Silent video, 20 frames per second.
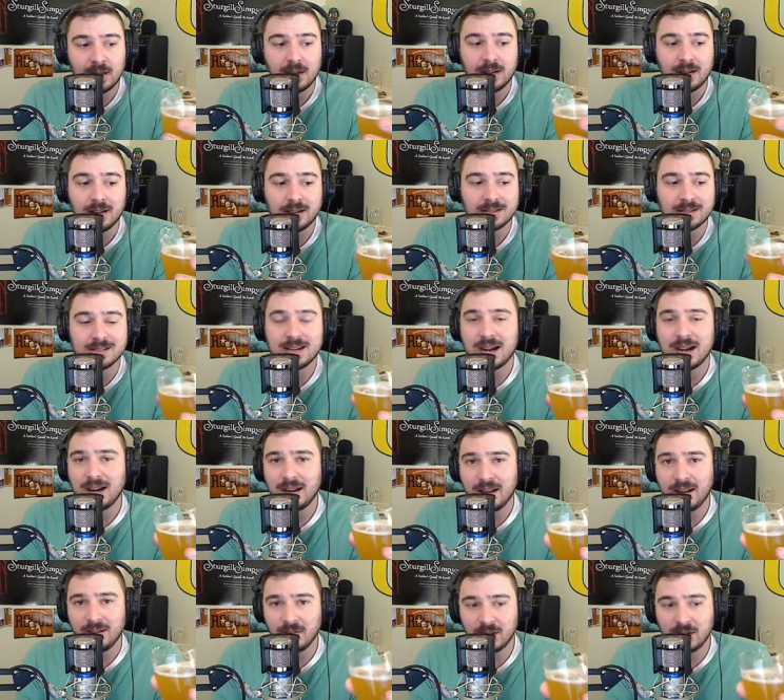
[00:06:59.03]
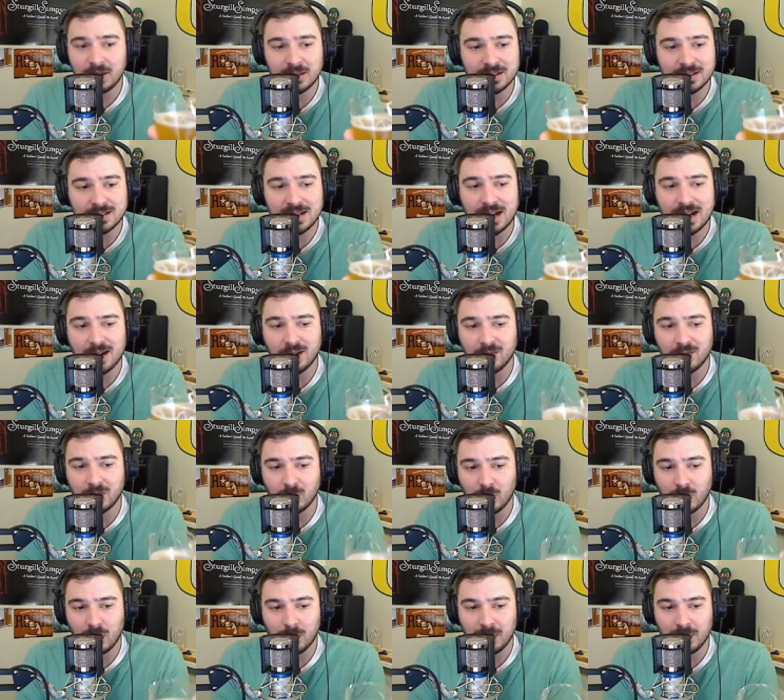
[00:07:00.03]
It is not heavy. It is not
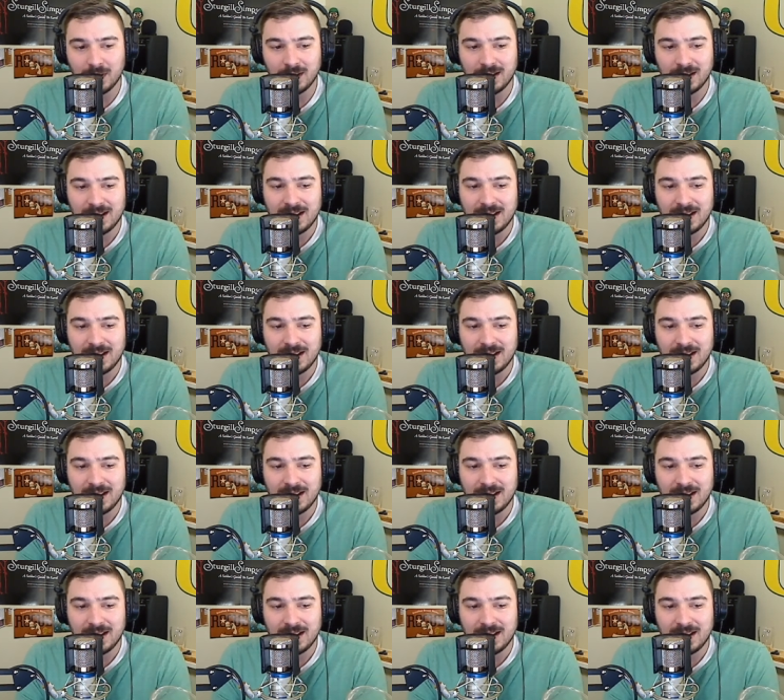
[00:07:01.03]
overwhelming.